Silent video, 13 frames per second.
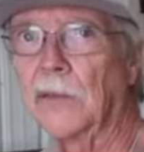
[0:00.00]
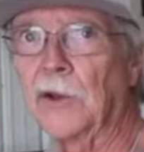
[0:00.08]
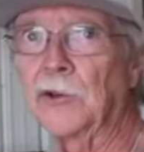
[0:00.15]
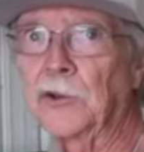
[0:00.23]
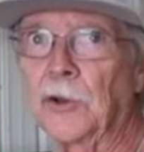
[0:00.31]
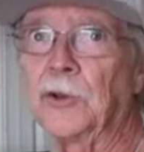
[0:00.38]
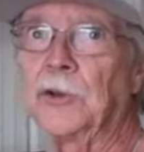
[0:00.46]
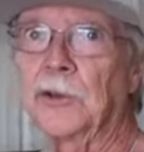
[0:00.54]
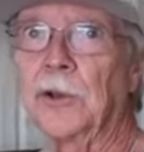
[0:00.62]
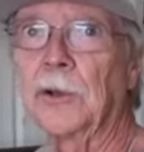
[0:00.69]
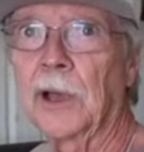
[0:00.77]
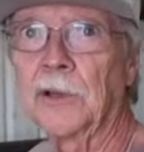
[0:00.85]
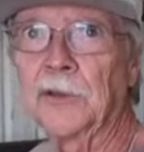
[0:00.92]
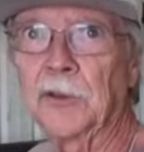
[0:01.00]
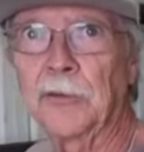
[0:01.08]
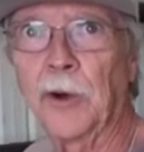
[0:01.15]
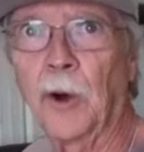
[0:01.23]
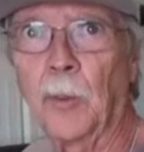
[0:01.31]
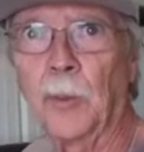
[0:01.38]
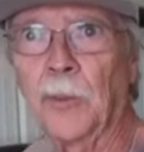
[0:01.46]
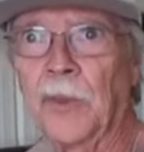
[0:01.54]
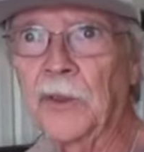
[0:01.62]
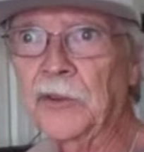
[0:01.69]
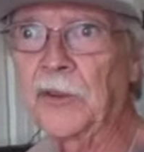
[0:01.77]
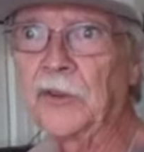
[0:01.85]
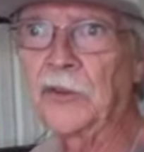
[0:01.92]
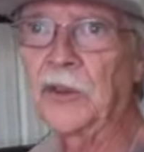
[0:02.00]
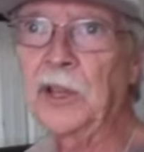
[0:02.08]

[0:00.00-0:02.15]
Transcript: There's two, two kinds of foam. This is